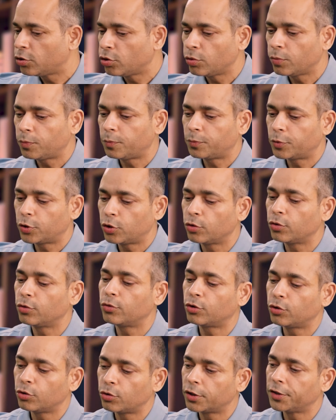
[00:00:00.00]
loop to
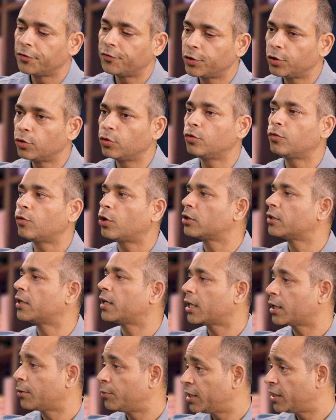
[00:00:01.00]
review what the
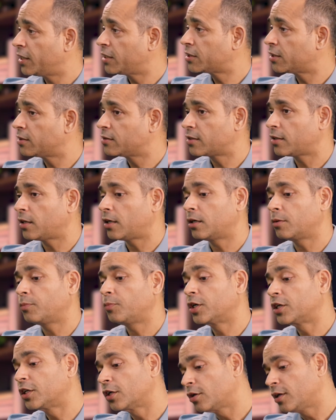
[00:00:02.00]
recommendations are,
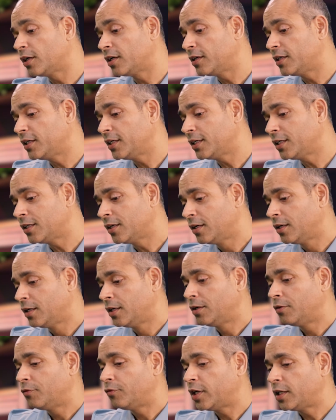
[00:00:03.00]
particularly
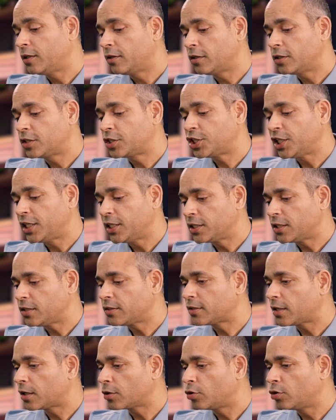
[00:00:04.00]
when the
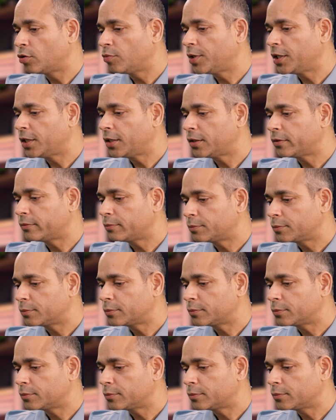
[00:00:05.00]
changes are going to be